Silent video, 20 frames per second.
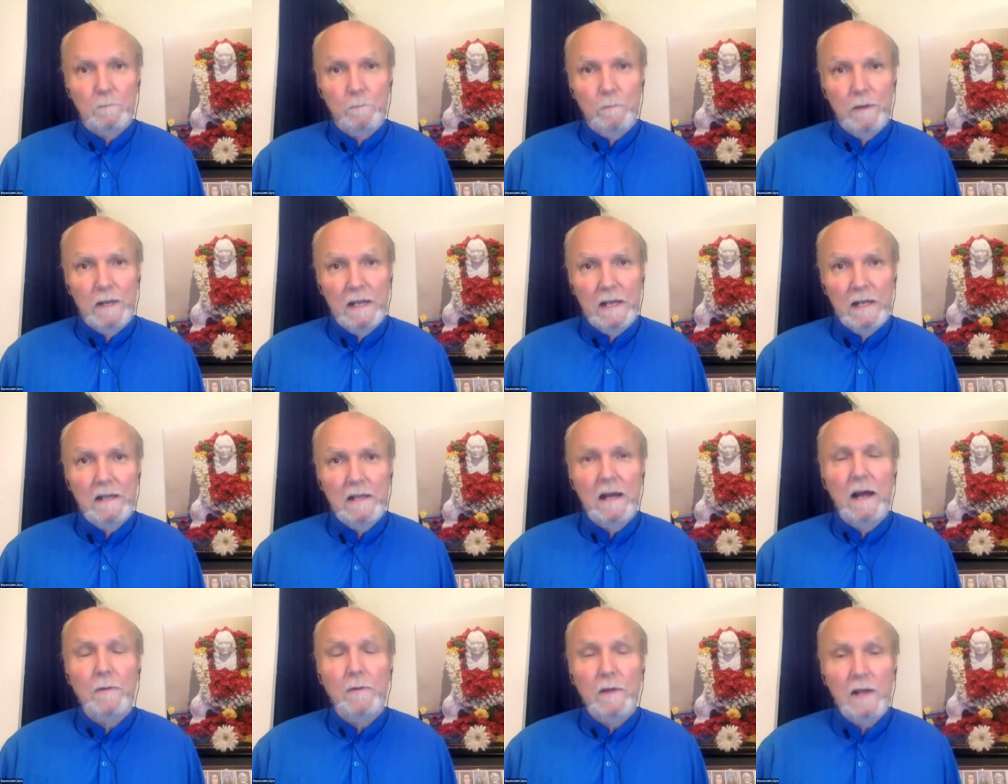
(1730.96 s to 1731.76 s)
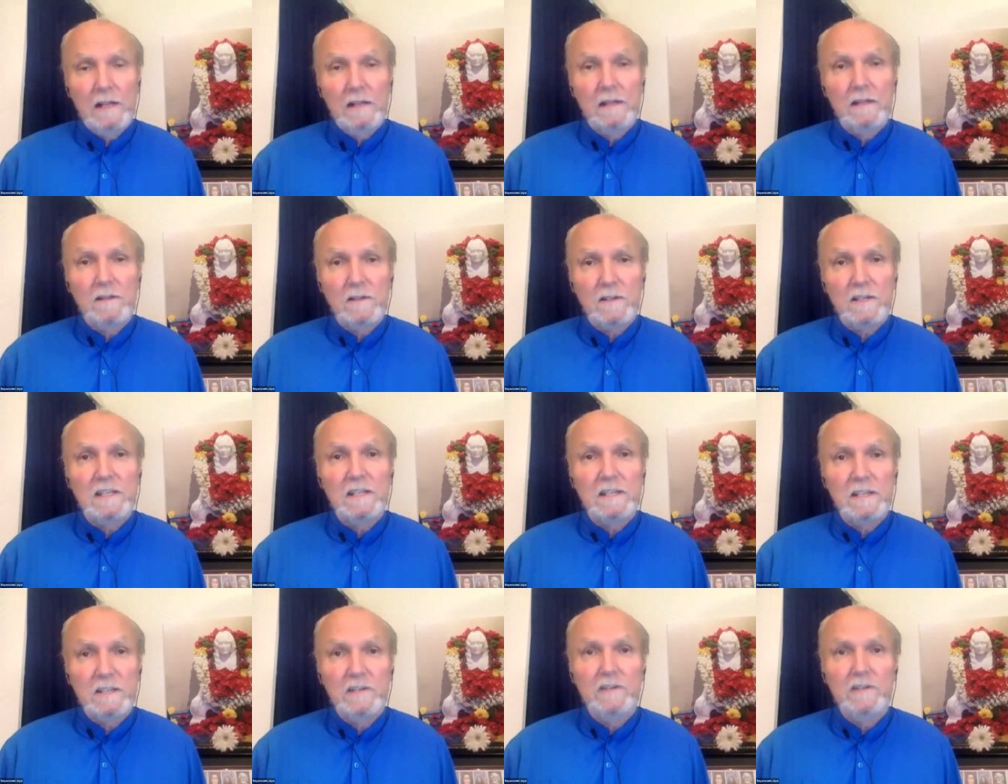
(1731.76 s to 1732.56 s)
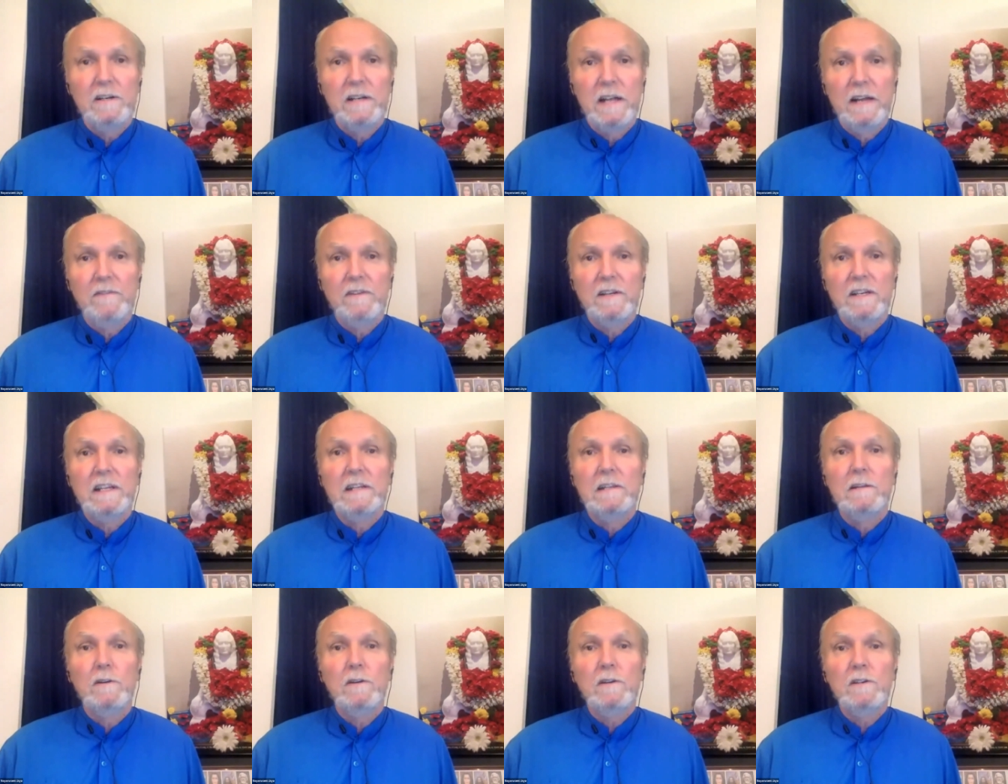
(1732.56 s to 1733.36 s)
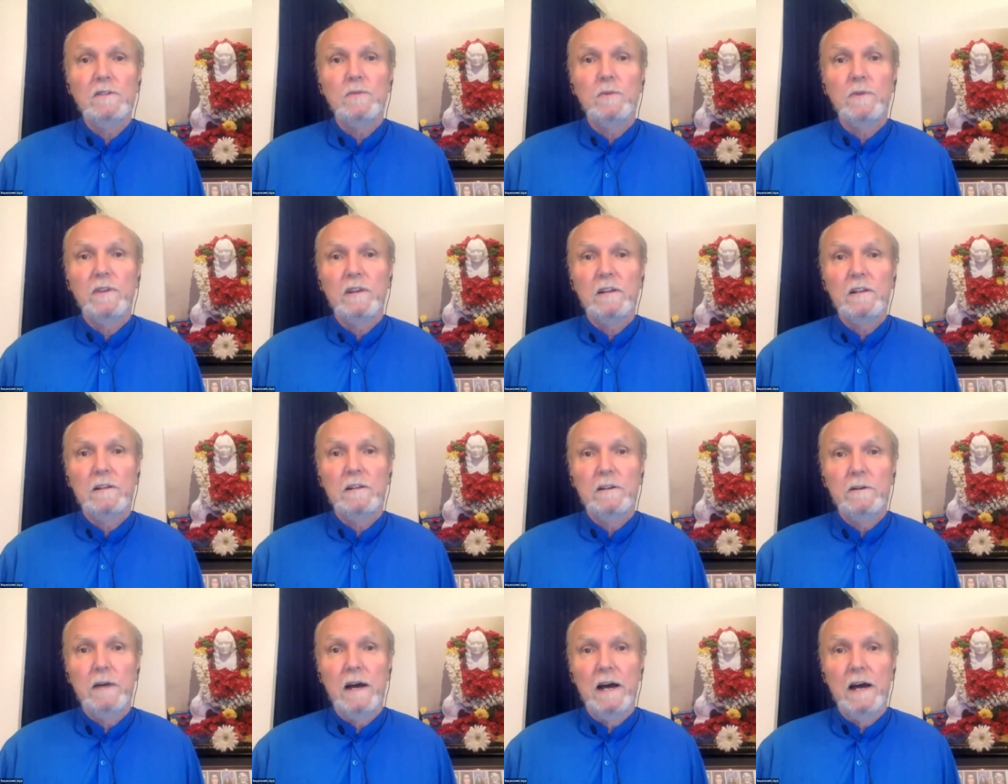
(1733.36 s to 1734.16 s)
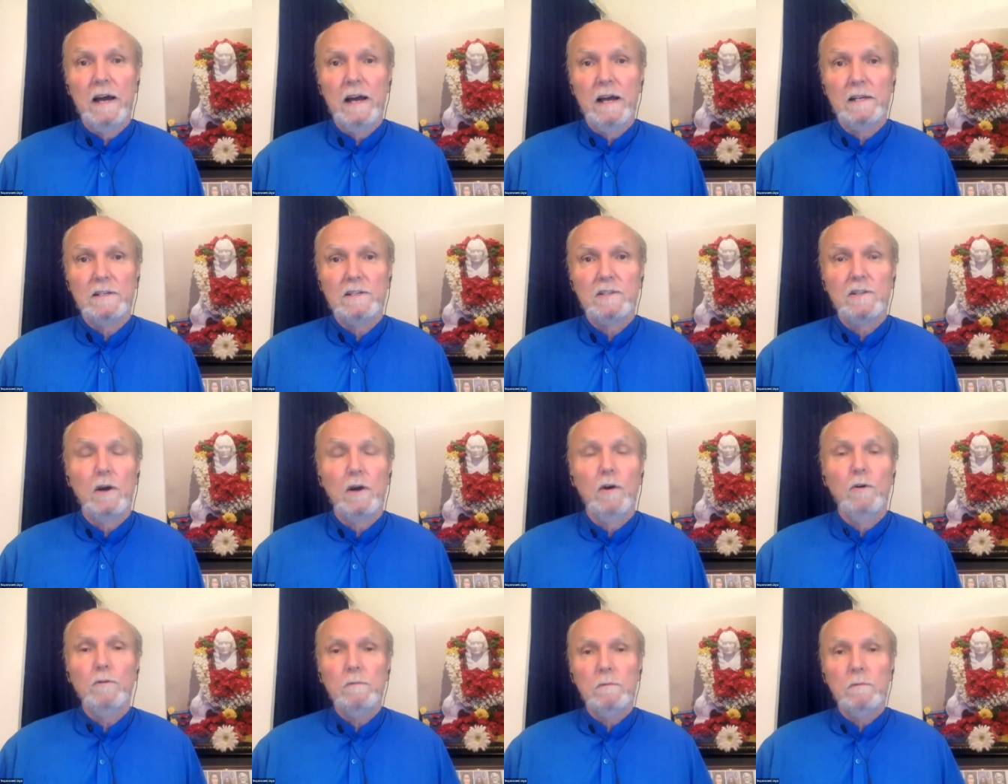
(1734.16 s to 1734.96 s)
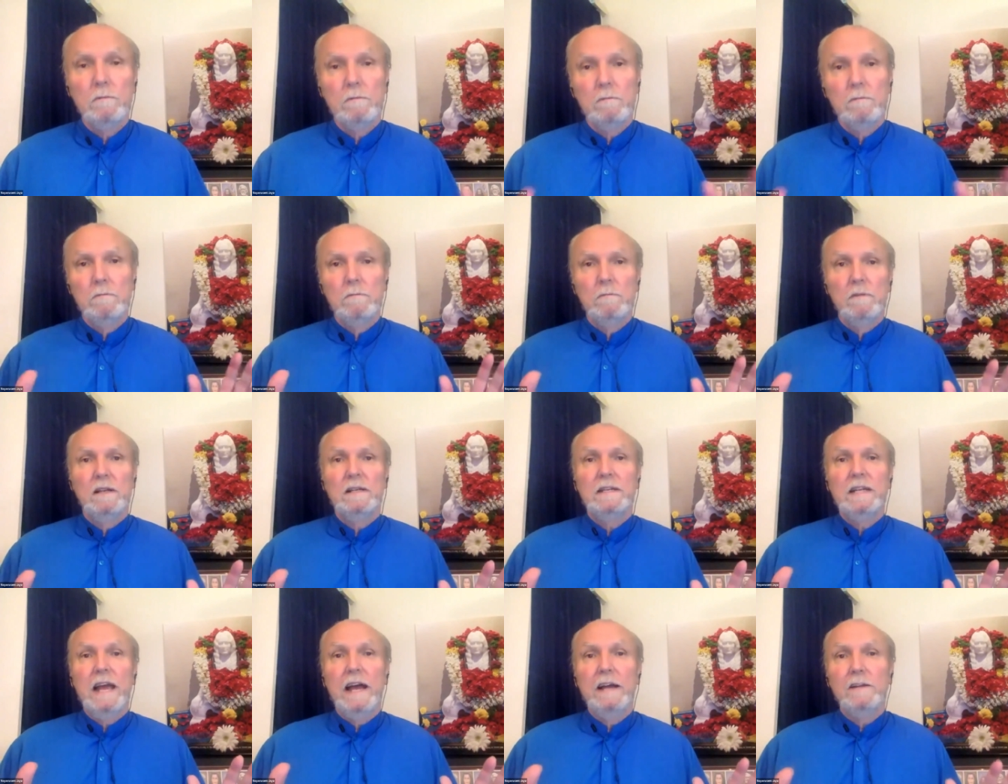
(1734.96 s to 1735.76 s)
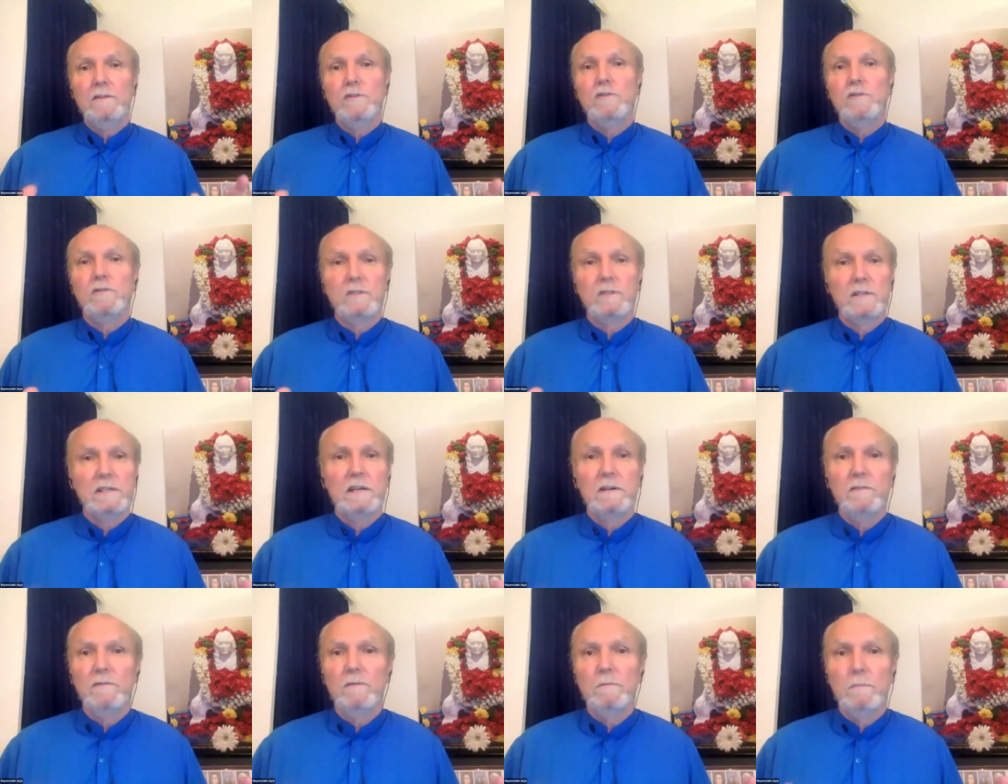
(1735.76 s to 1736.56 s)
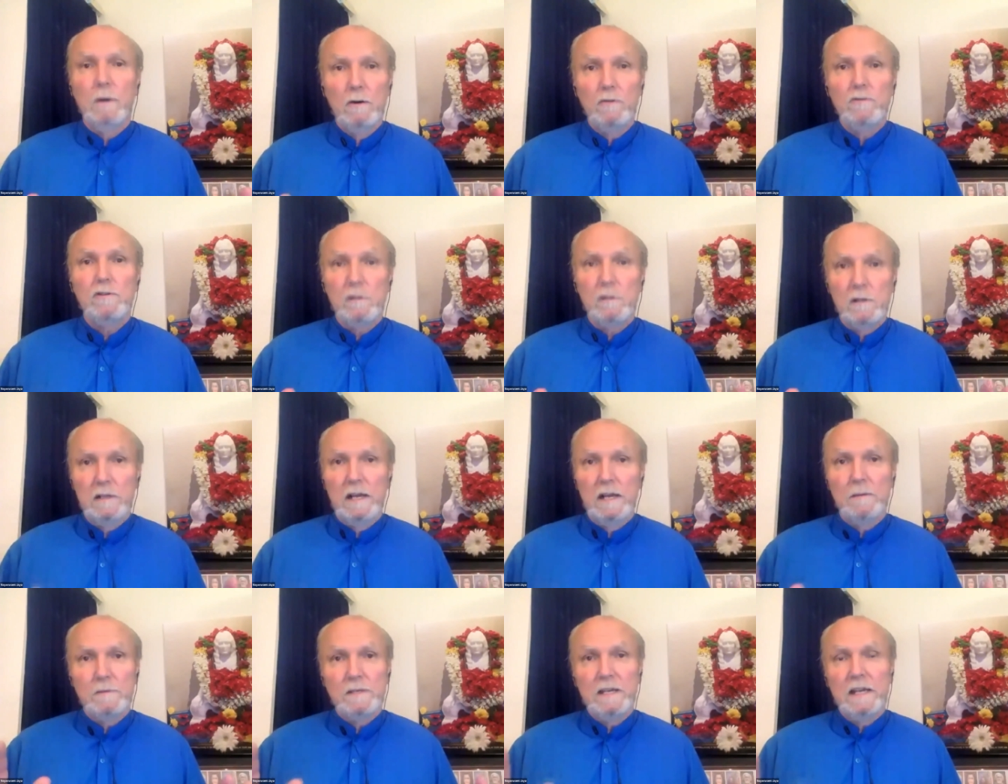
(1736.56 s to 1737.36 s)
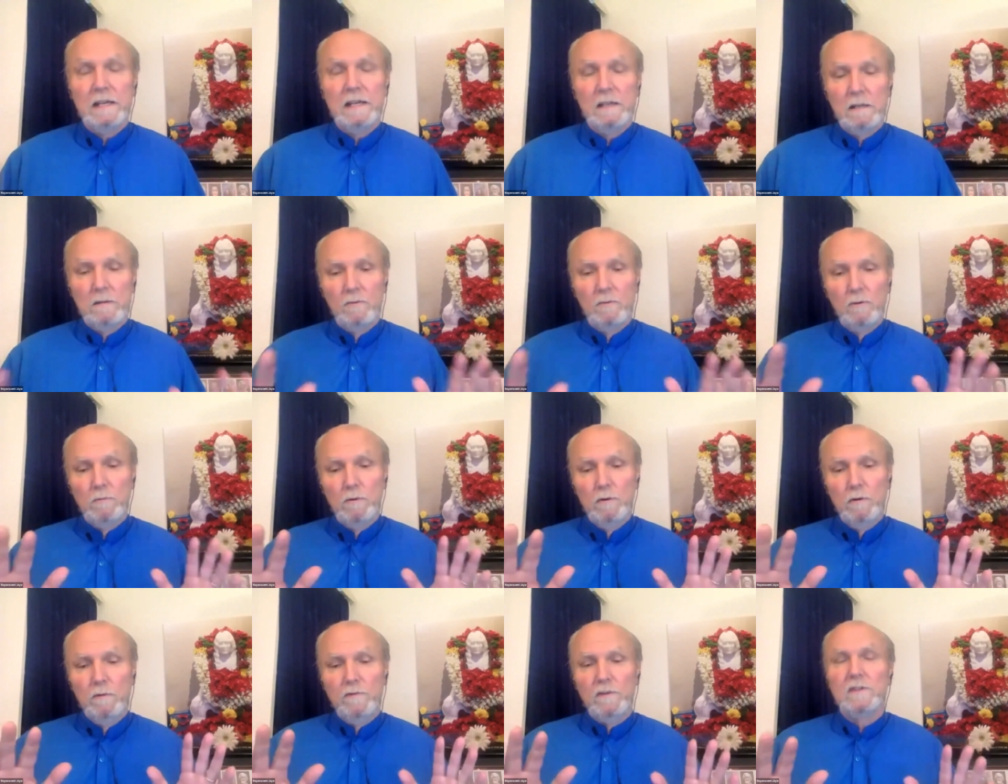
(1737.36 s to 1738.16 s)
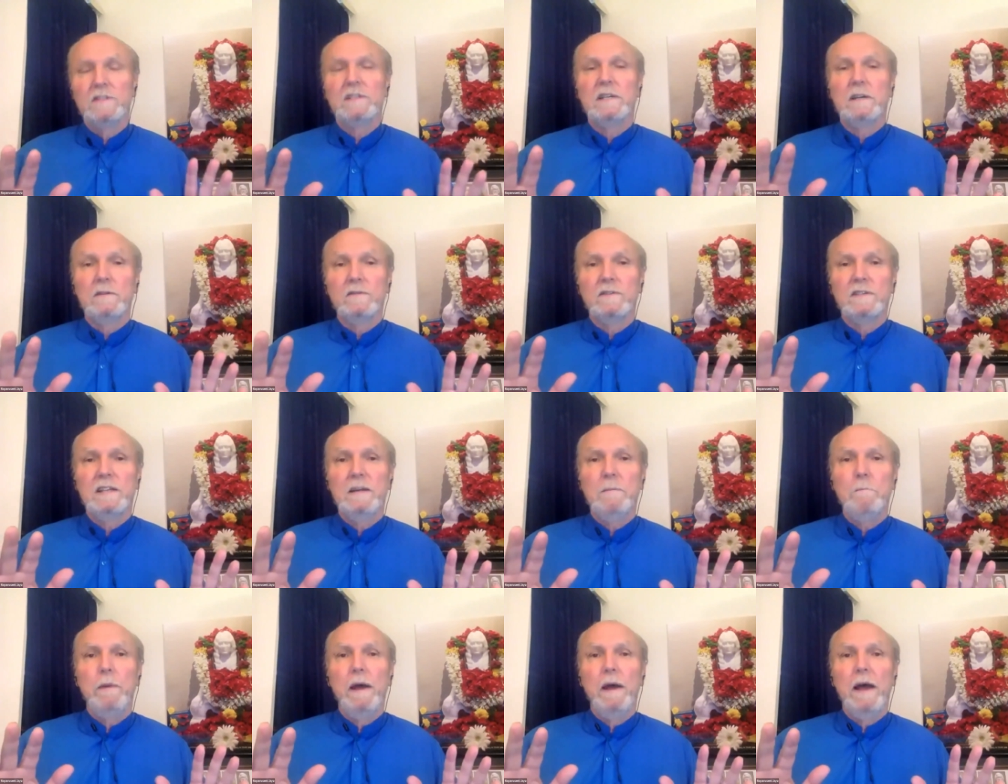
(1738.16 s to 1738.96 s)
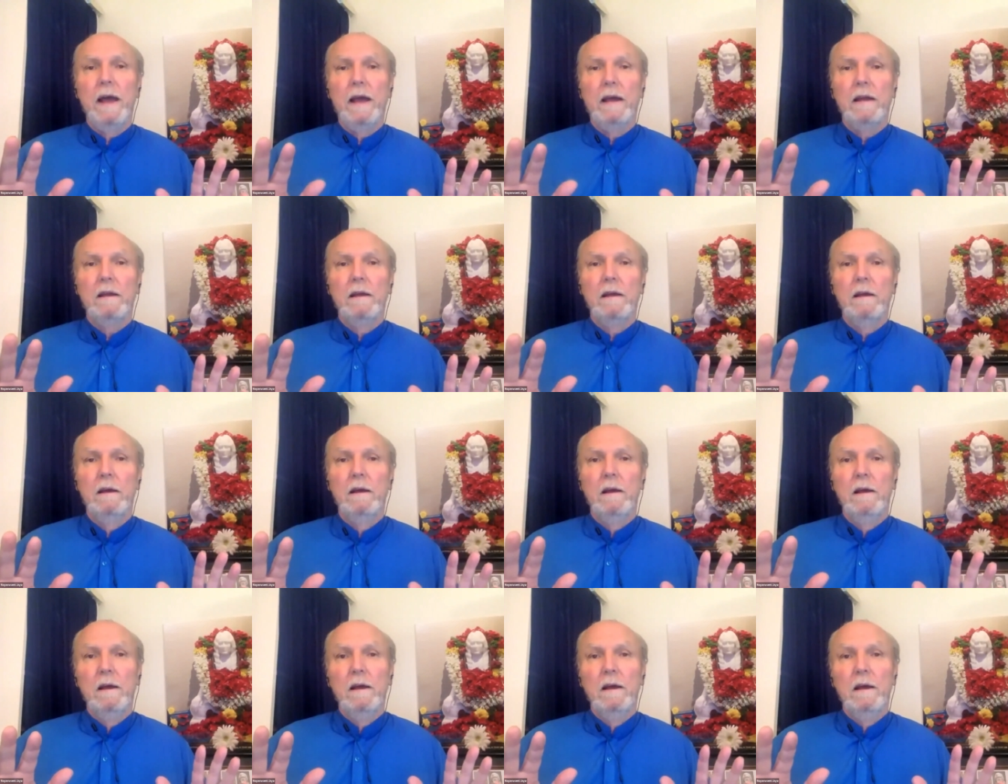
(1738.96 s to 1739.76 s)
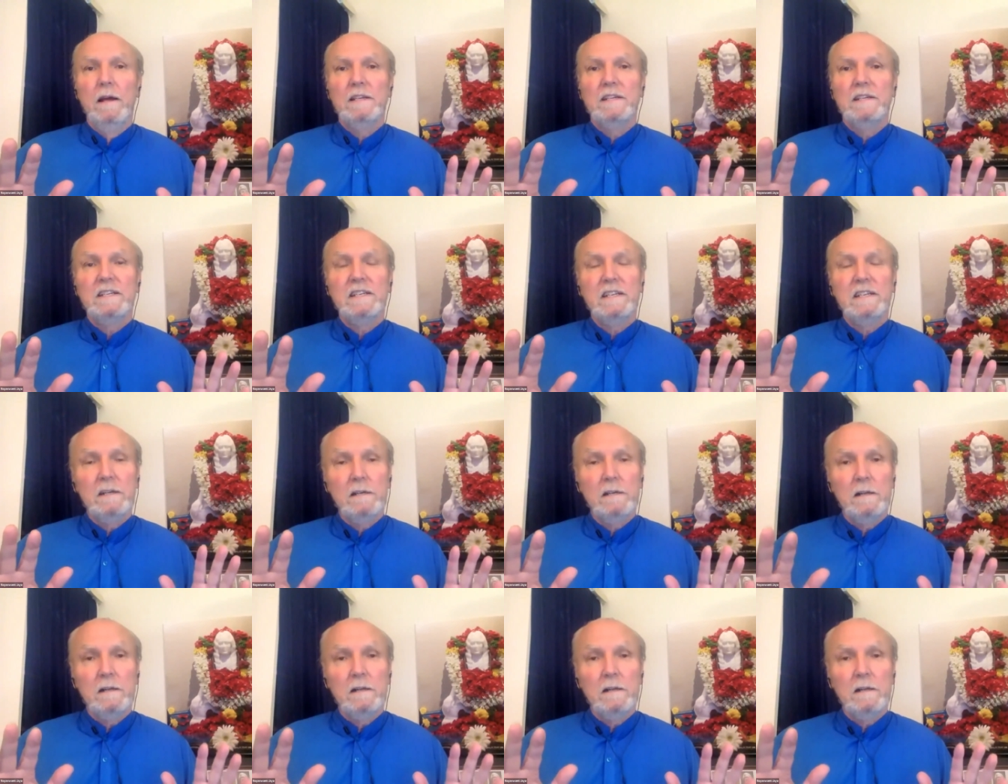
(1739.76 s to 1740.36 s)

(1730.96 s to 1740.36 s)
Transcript: I think that sincere devotee looks with clear eyes. Don't attach yourself emotionally. I'm saying remove yourself, step back, see it